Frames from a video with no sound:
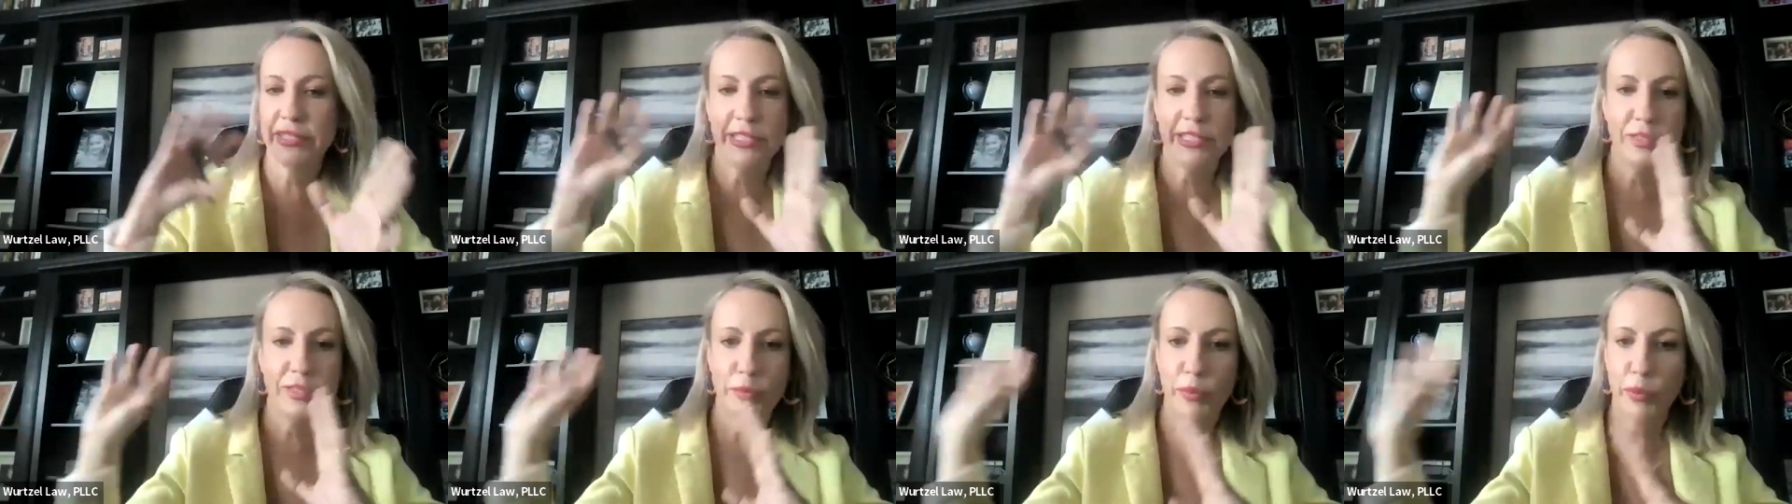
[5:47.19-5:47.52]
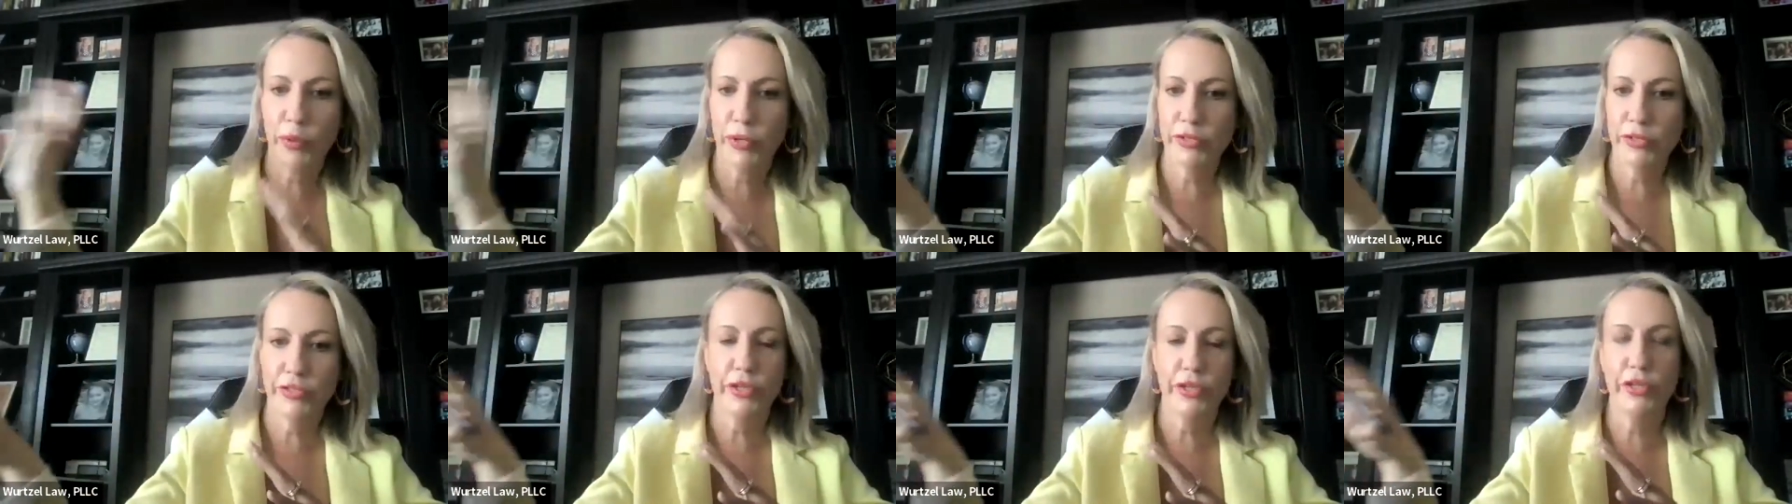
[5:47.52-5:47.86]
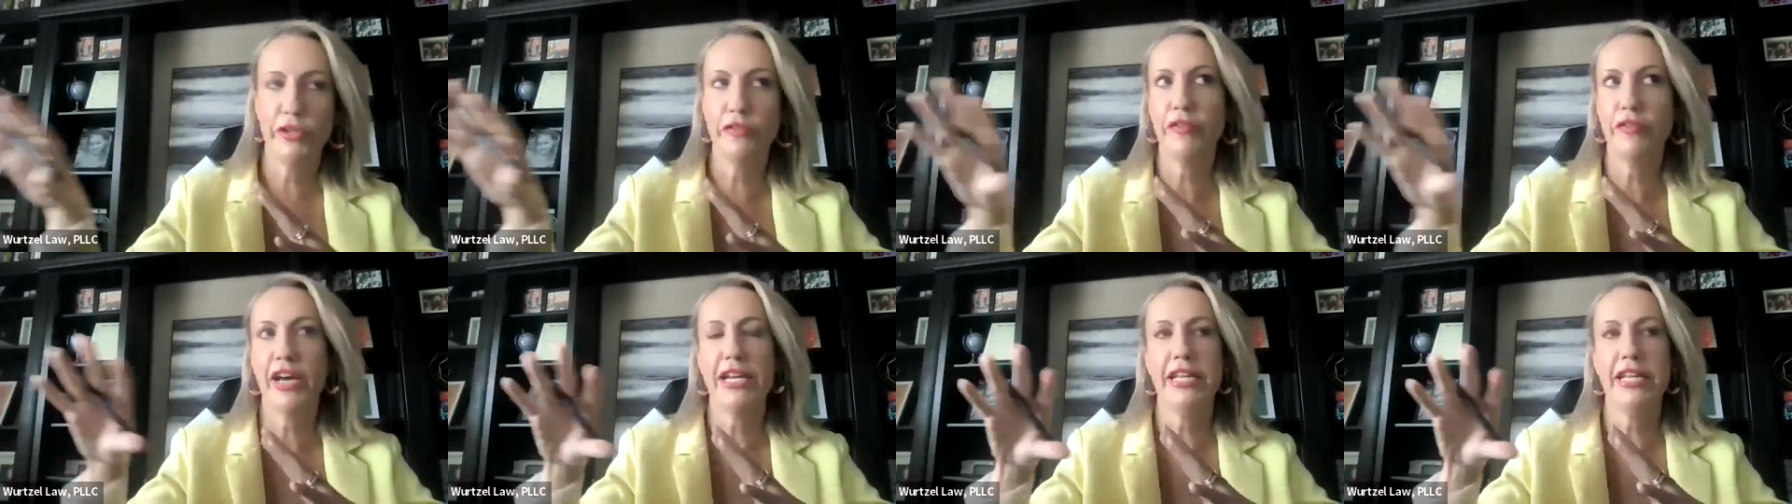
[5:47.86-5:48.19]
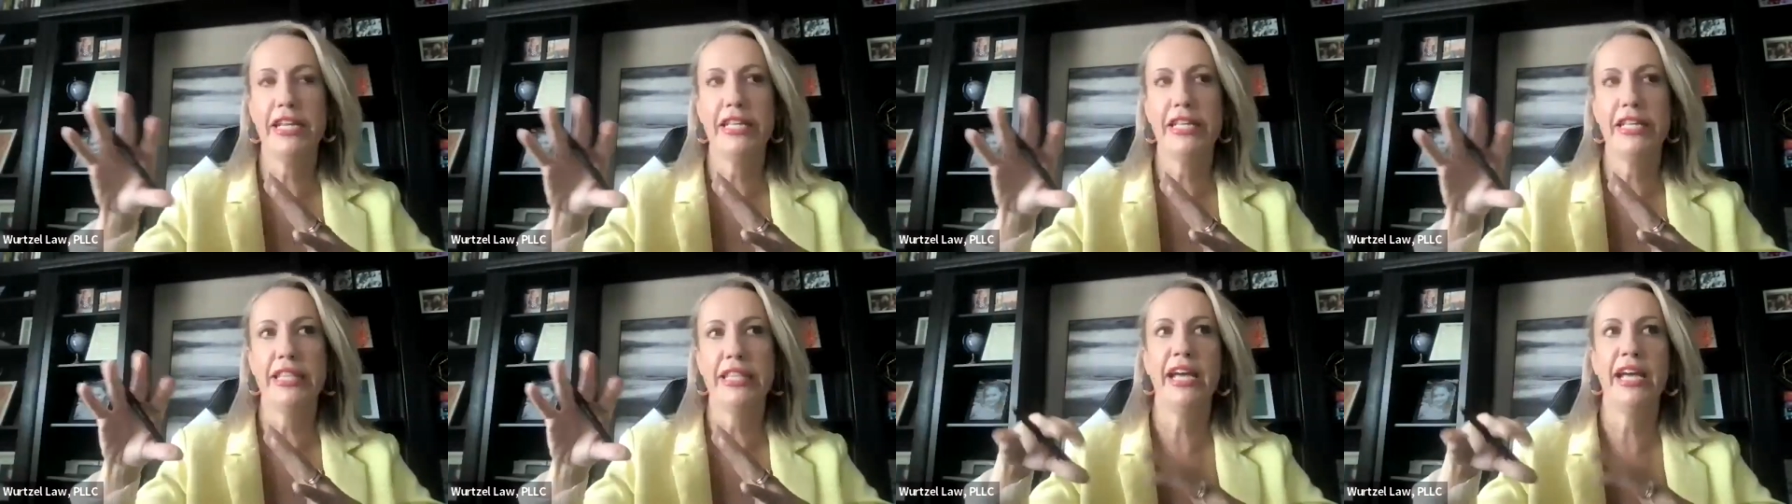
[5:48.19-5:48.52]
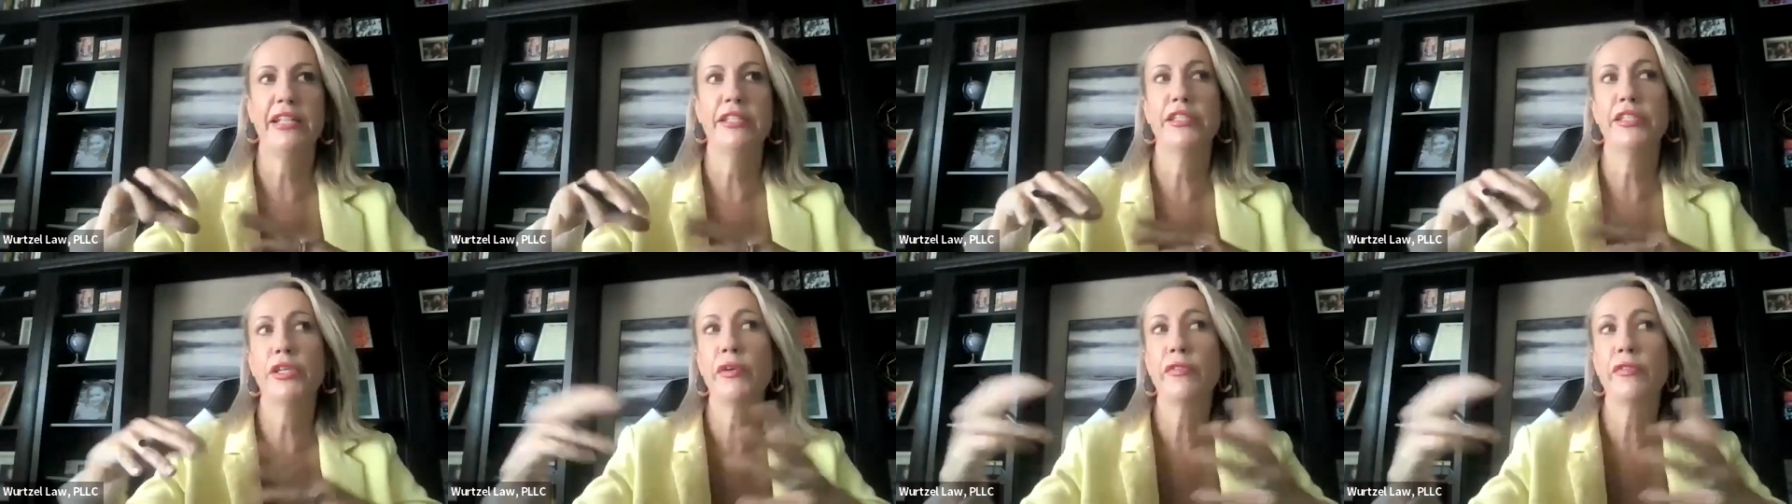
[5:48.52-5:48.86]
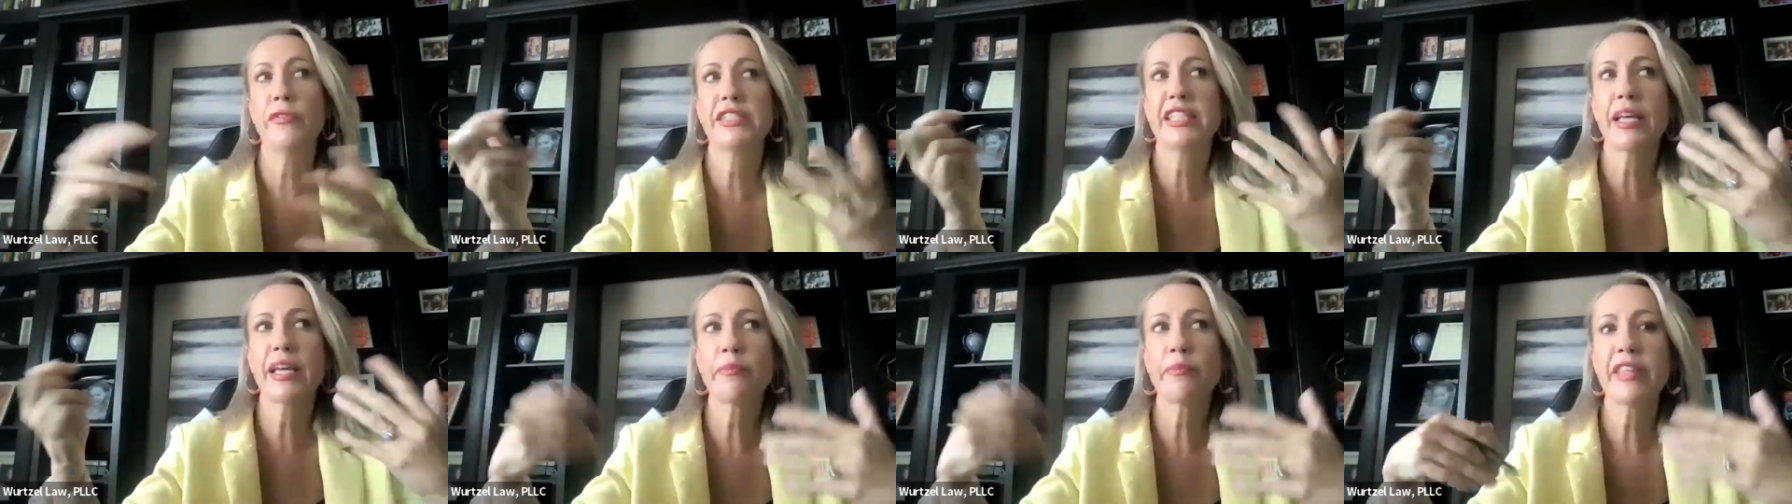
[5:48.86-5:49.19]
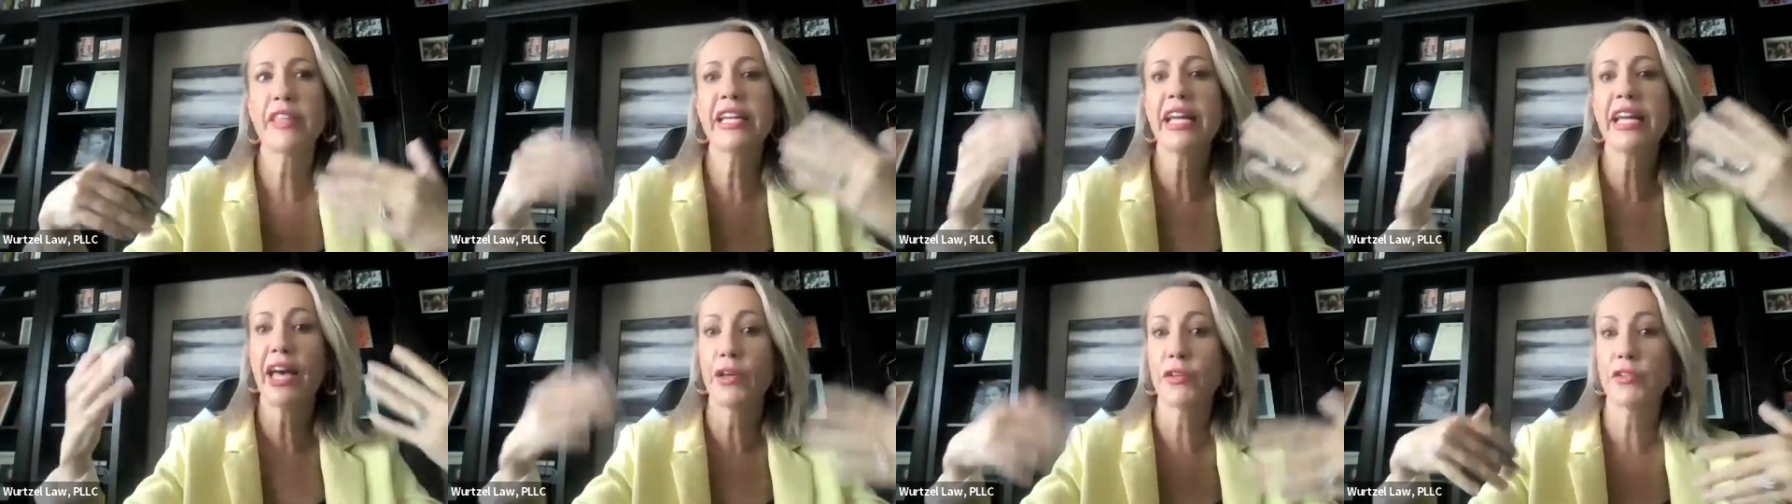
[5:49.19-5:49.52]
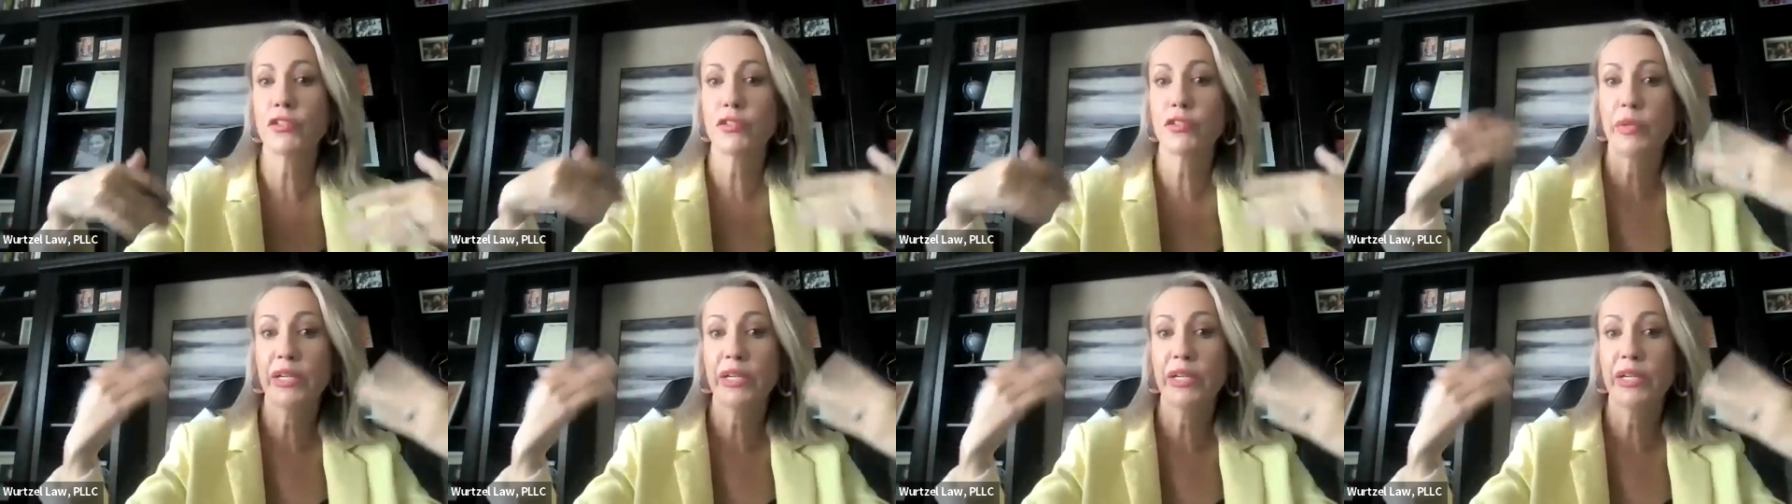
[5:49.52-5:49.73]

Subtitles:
He's board certified in that. So if something else